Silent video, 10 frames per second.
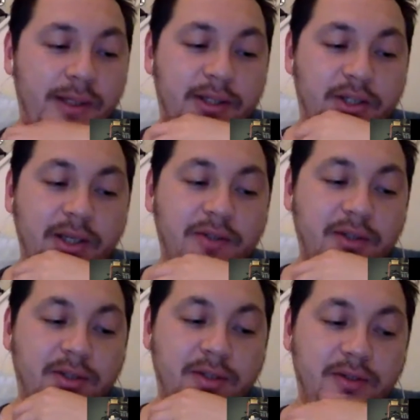changed
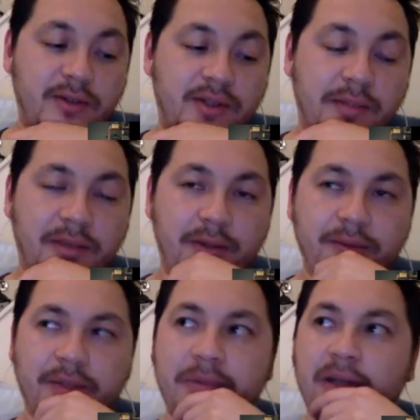it to something that
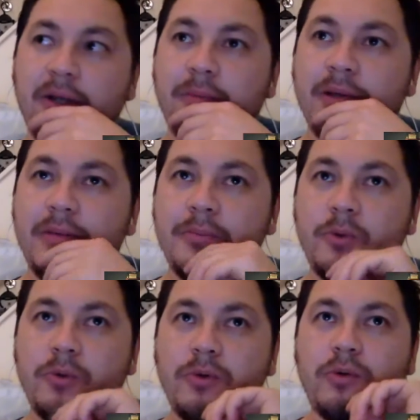was a little bit
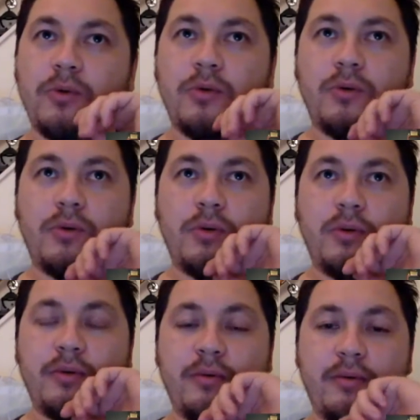
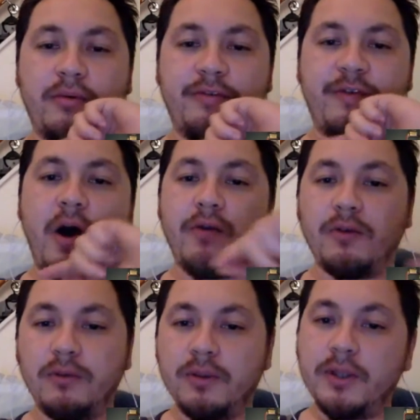more
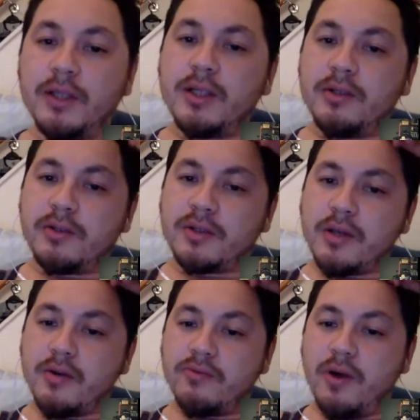viral.
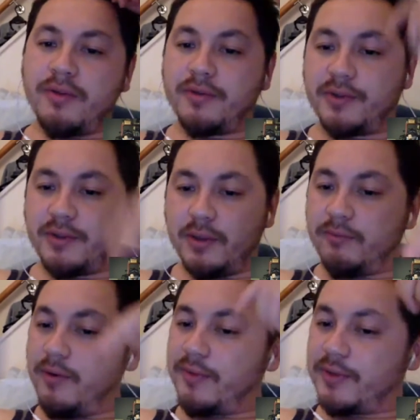So rather than
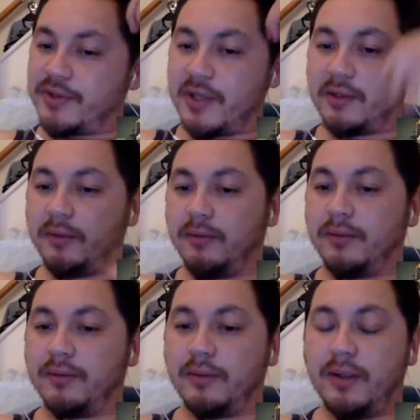
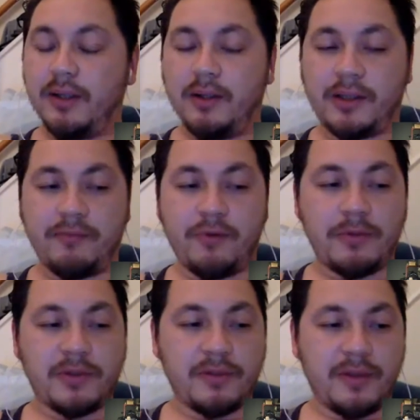Signal, like in
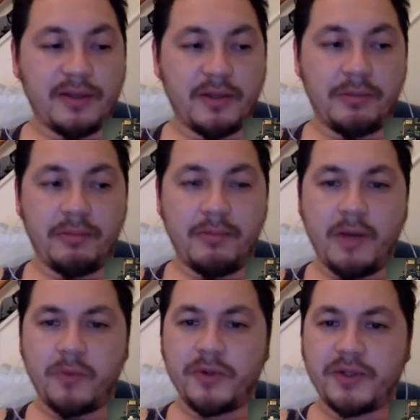Rob's example,
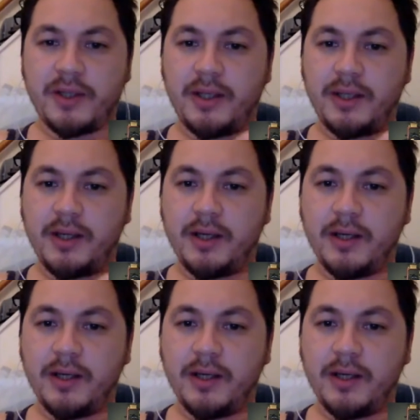mine was a